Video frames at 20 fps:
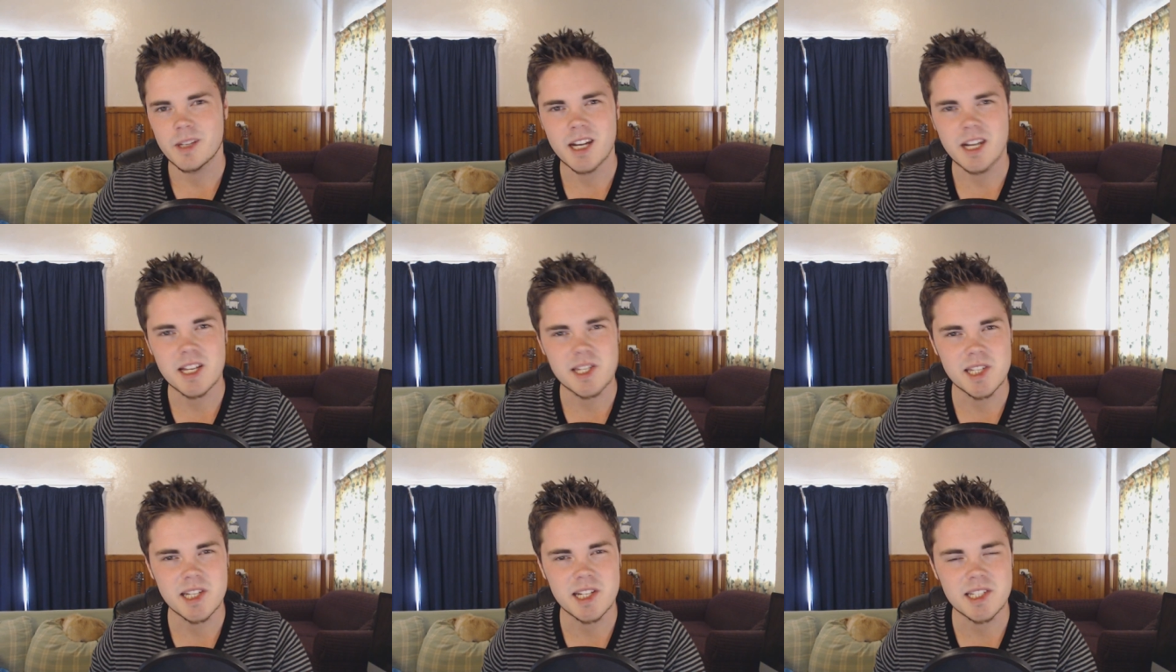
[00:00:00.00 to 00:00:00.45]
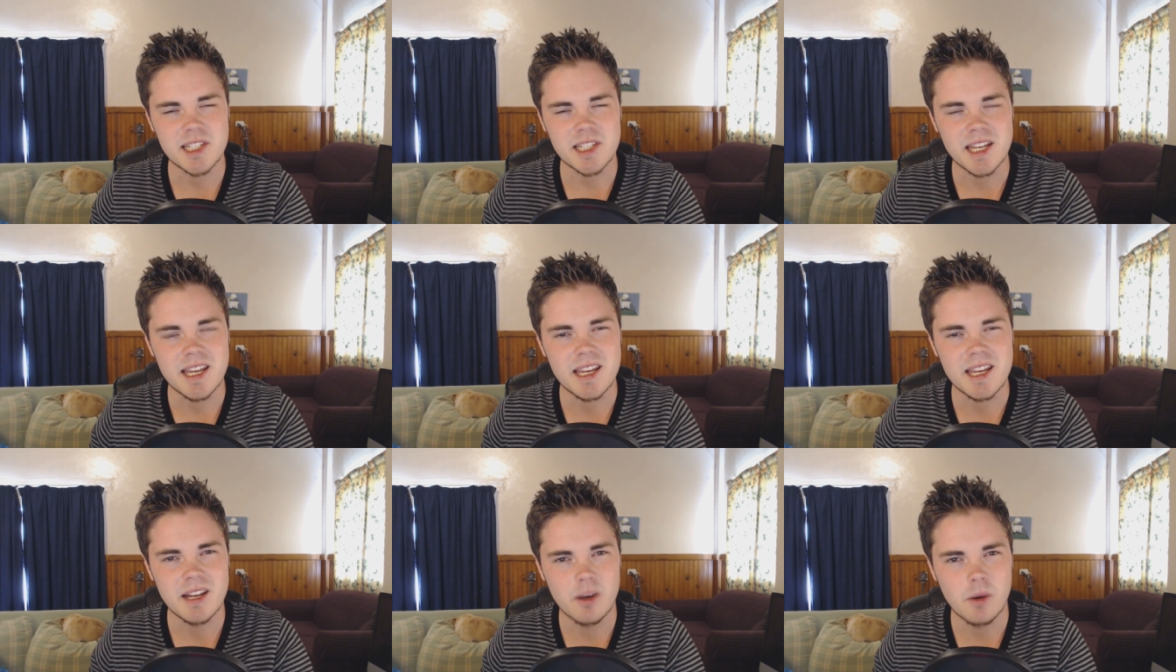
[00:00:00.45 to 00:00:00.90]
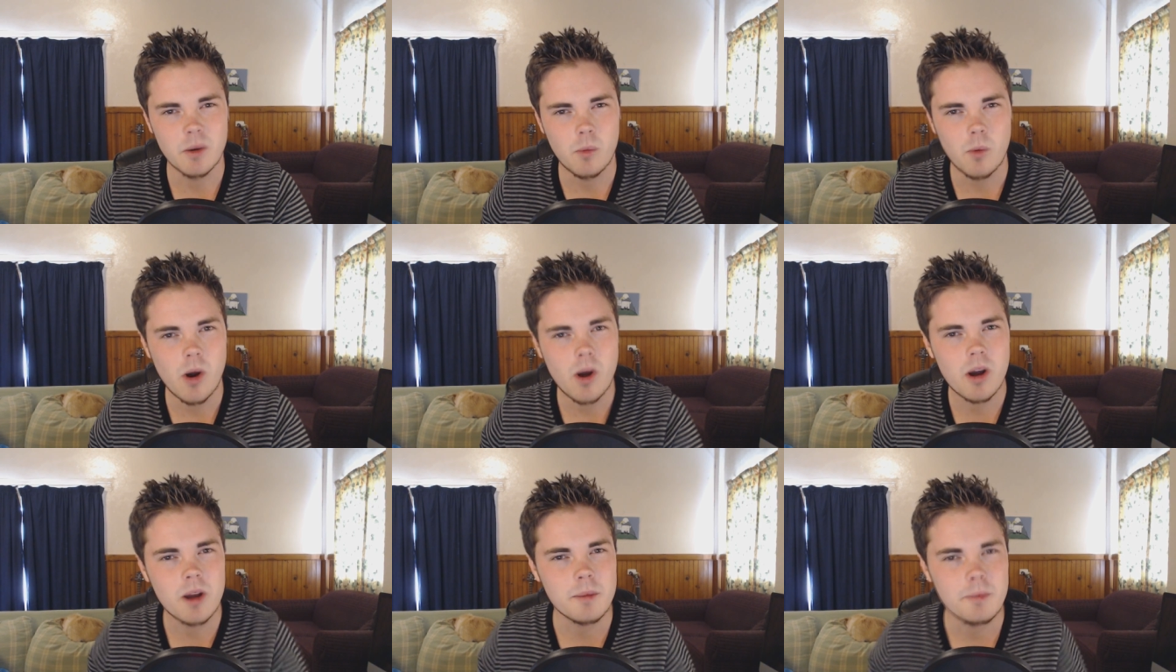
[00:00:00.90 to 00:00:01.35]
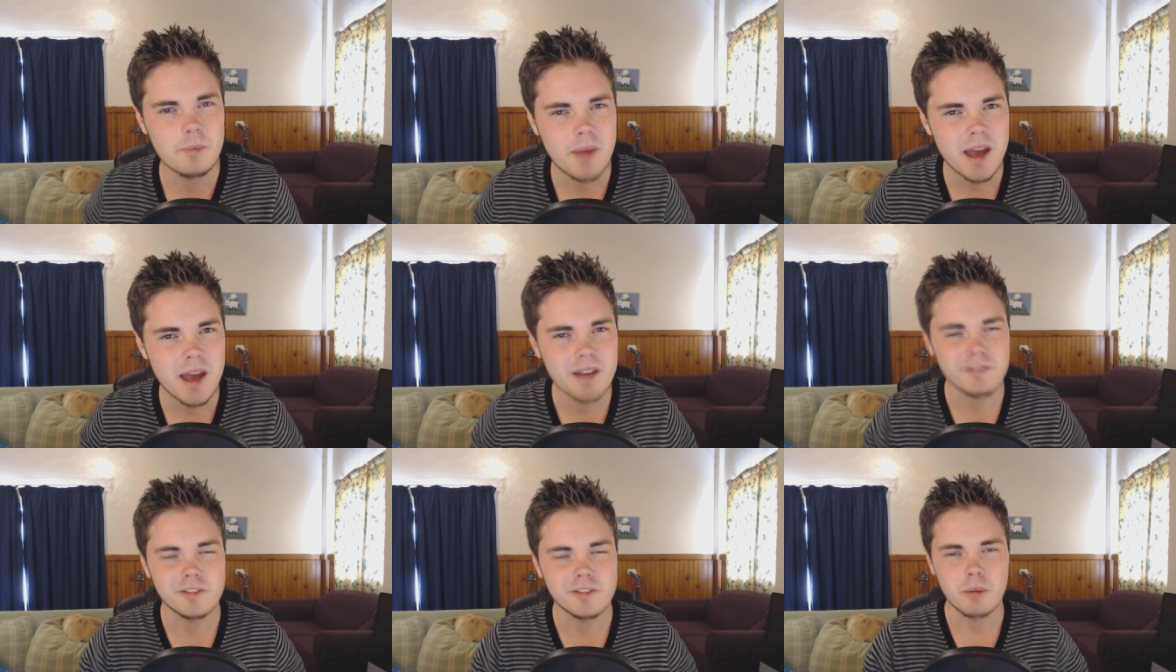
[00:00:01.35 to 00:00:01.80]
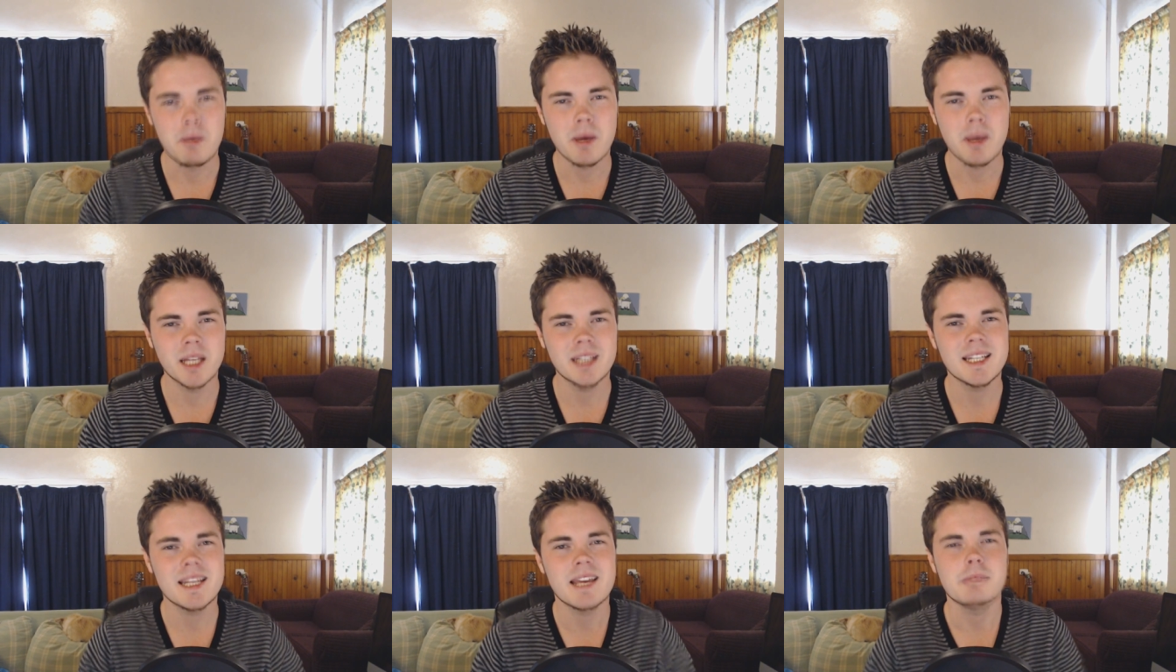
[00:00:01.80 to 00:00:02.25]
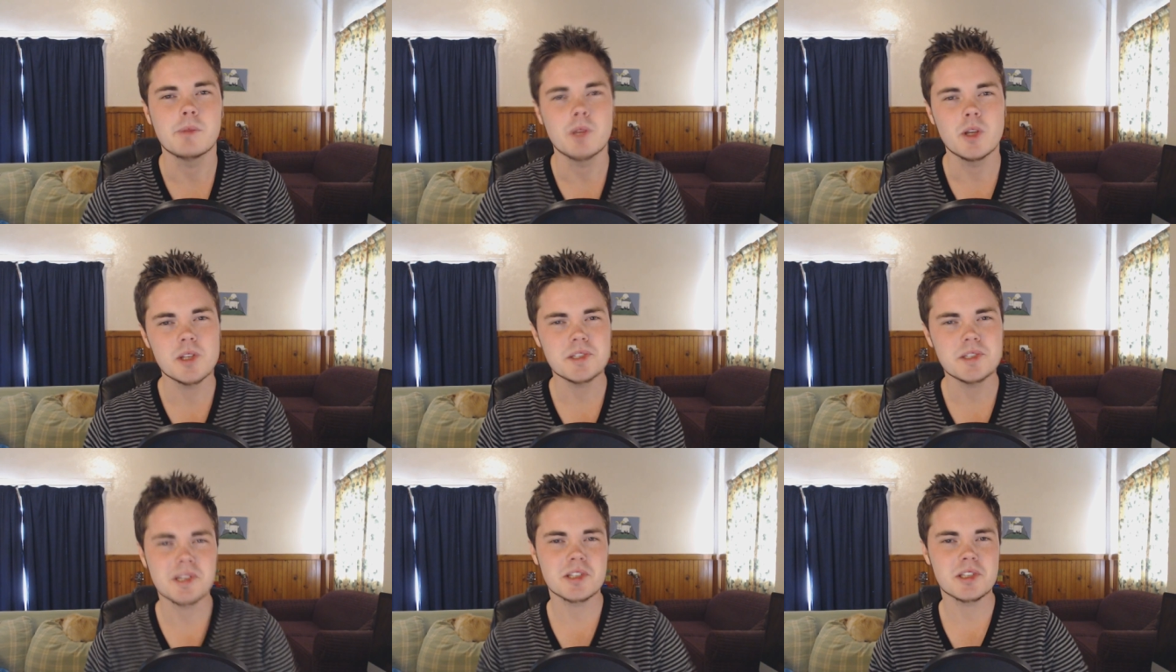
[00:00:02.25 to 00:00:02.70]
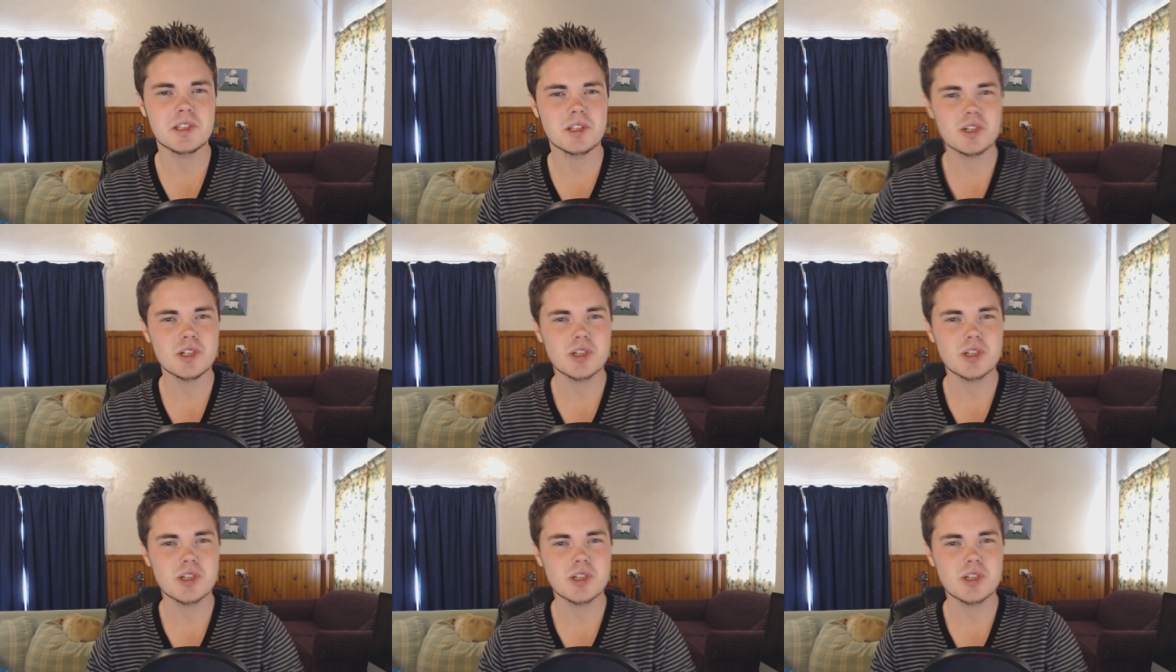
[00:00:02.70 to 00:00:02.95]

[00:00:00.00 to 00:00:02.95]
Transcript: G'day Ziggy D here and welcome back for Monday Musings,